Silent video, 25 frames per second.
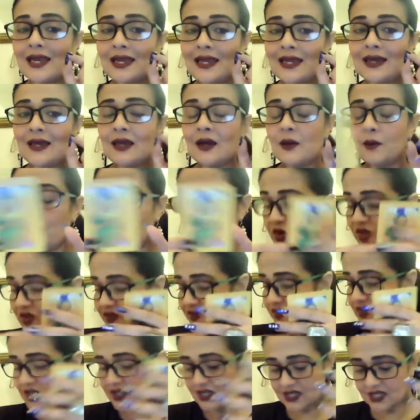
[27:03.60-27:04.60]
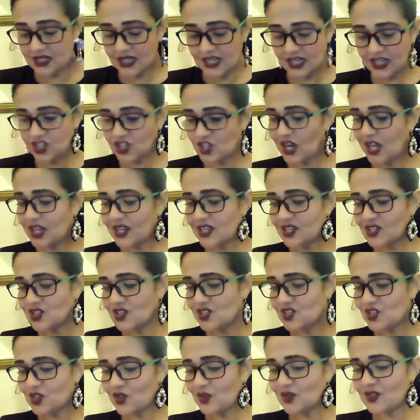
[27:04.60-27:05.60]
any previous
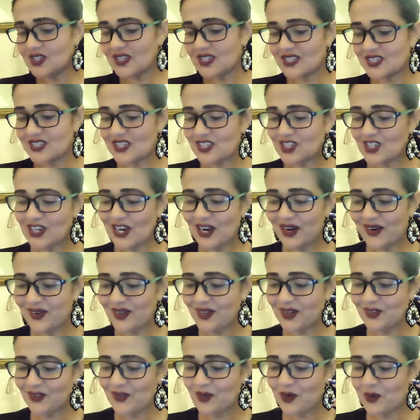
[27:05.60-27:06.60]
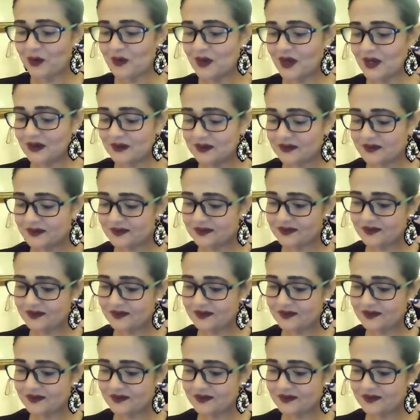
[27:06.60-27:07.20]
challenges. You know, this is the chariot for me.